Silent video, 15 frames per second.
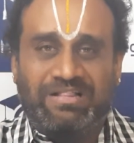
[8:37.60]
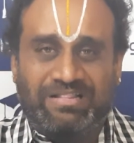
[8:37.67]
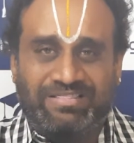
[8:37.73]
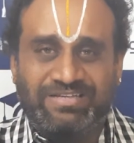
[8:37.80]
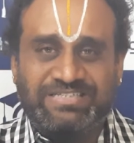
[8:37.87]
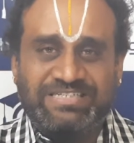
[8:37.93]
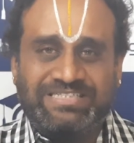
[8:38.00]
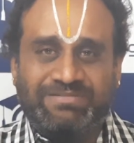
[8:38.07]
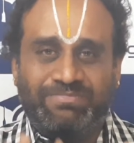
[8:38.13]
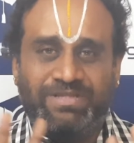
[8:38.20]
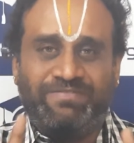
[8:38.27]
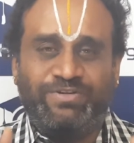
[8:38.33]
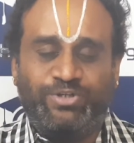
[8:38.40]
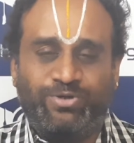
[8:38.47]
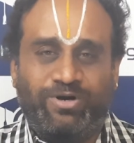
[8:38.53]
this is
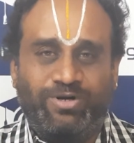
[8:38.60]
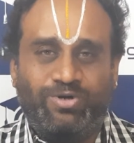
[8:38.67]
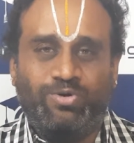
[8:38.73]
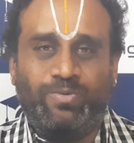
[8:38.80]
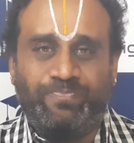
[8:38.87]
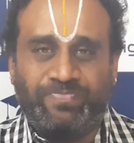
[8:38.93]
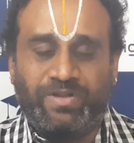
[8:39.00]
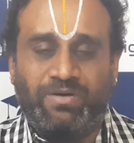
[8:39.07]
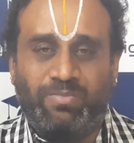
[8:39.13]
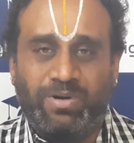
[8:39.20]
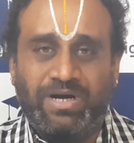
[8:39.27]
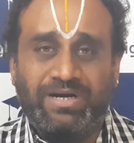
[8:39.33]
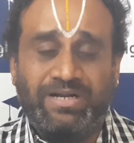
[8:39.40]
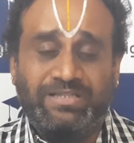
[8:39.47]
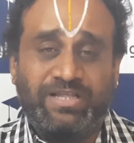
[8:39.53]
something which you got to
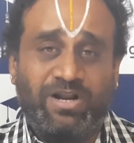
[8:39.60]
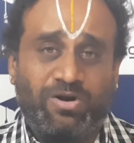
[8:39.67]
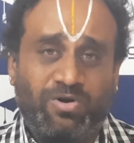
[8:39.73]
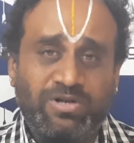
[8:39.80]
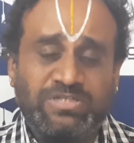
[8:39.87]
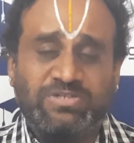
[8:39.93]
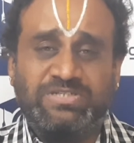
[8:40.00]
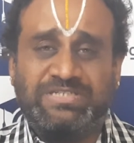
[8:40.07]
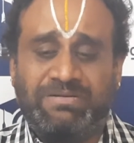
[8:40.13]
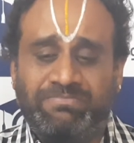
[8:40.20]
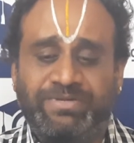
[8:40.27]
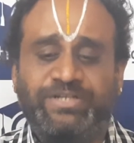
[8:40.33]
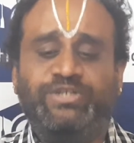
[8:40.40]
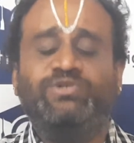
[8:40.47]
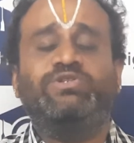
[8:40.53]
work. And there are also some
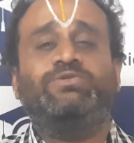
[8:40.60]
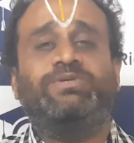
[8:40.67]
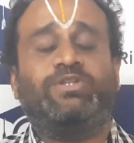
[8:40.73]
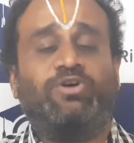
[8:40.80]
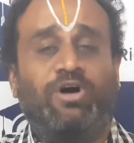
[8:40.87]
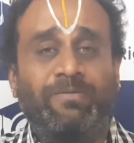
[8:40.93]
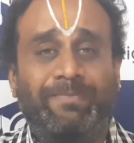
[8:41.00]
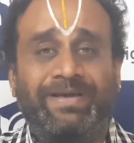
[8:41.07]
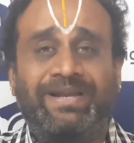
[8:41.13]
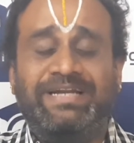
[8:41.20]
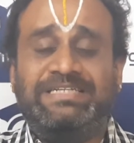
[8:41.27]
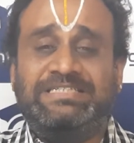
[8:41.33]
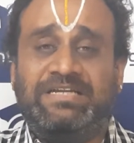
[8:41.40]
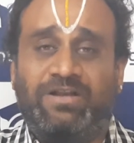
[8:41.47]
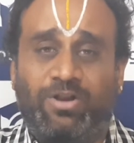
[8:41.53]
issues with
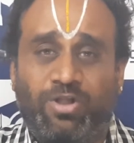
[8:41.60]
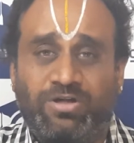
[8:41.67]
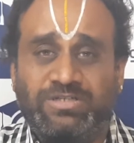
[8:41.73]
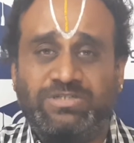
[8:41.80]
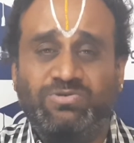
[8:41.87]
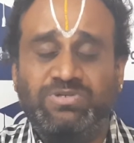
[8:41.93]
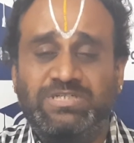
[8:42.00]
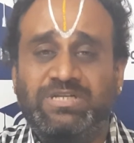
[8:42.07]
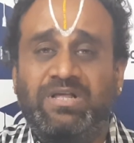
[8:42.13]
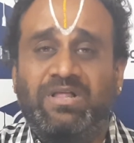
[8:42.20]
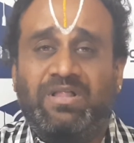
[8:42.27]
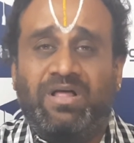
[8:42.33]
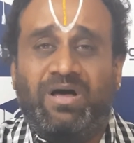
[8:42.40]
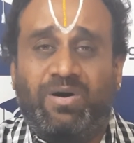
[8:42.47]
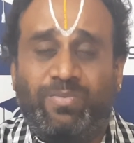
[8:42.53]
copyrights and lawsuits,
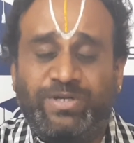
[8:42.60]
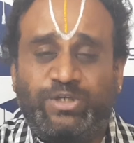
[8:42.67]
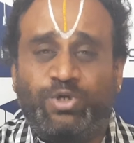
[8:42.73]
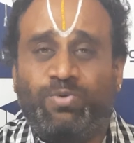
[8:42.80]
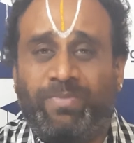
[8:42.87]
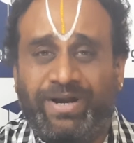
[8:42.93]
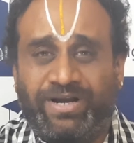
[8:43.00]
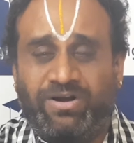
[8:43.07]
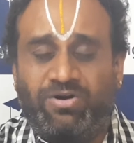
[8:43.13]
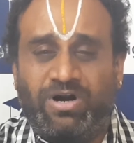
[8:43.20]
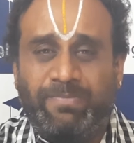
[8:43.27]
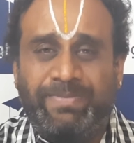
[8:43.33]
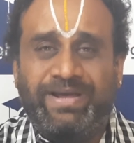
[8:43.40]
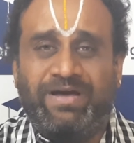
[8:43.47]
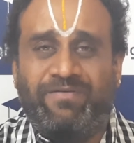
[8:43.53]
which you might
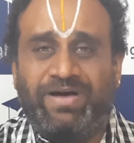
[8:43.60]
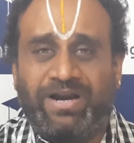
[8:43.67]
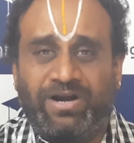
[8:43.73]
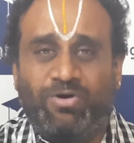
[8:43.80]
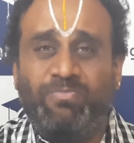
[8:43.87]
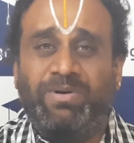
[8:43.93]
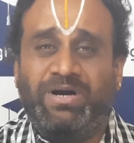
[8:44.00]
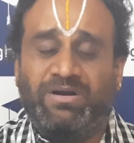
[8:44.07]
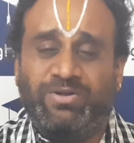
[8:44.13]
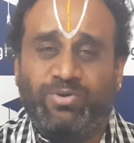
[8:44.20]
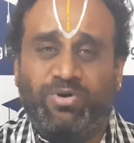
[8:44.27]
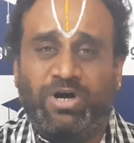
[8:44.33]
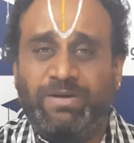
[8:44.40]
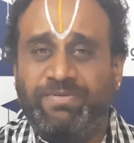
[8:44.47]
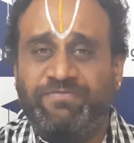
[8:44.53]
not be aware now, but you
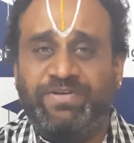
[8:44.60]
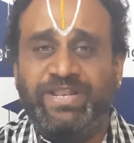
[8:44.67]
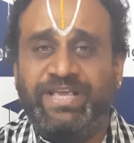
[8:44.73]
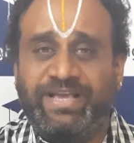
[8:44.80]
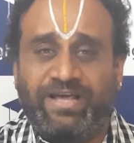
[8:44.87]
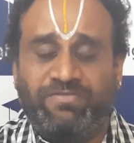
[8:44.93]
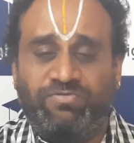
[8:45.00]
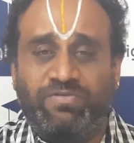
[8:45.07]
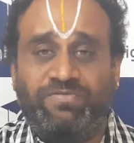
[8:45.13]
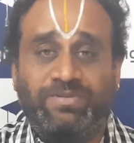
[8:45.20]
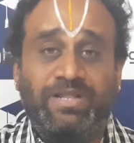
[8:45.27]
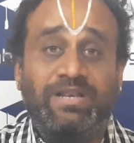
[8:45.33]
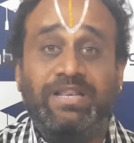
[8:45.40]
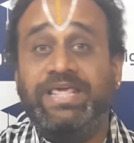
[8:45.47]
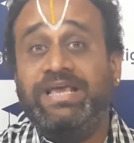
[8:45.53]
got to be very careful from
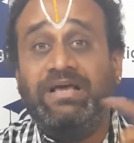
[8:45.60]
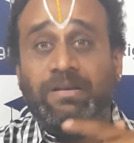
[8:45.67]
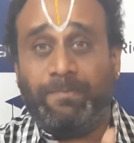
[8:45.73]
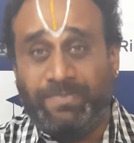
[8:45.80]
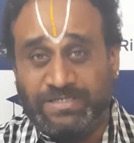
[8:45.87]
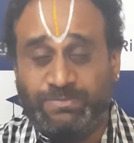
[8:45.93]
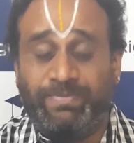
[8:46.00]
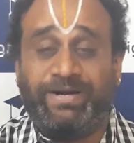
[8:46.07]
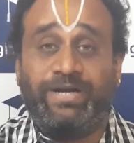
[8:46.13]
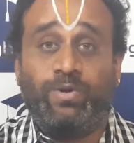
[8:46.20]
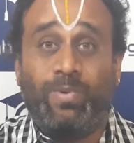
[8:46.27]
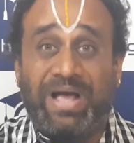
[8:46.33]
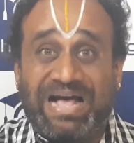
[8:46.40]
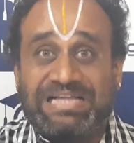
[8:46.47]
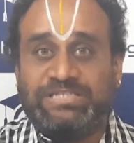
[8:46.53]
the legal perspective
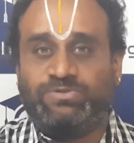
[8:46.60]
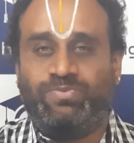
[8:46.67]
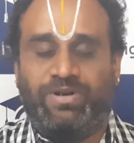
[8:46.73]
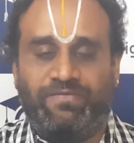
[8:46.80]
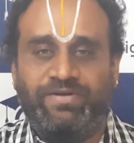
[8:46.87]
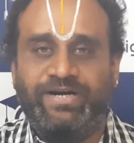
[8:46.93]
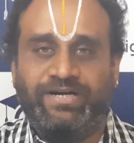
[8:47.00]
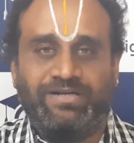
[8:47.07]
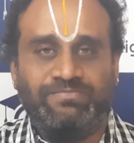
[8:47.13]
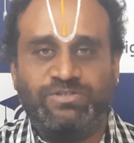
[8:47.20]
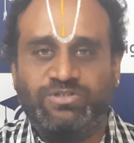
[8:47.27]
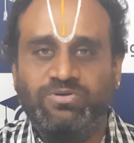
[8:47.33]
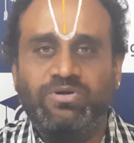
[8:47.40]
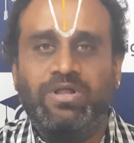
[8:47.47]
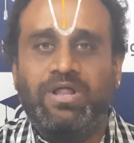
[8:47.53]
as well when it comes
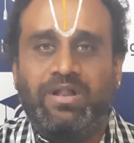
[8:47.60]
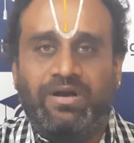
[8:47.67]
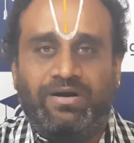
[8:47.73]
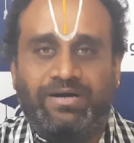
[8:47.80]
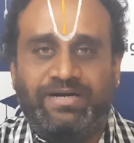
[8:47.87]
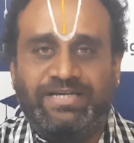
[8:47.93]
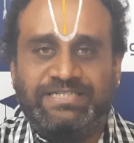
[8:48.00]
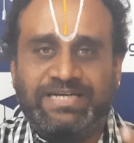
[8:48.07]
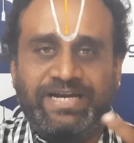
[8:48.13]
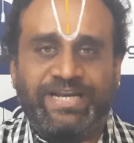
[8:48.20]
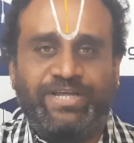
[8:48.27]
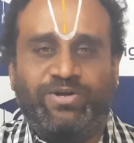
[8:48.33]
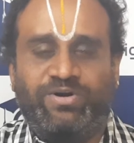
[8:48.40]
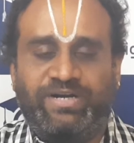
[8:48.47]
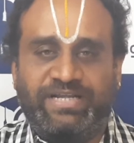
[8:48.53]
to
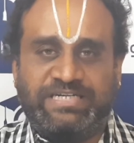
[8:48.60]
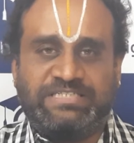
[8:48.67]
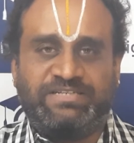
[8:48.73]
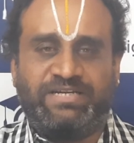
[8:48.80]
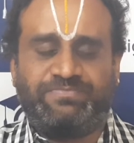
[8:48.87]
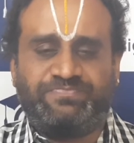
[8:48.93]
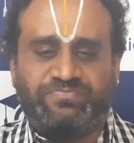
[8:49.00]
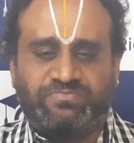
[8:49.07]
designing your textile.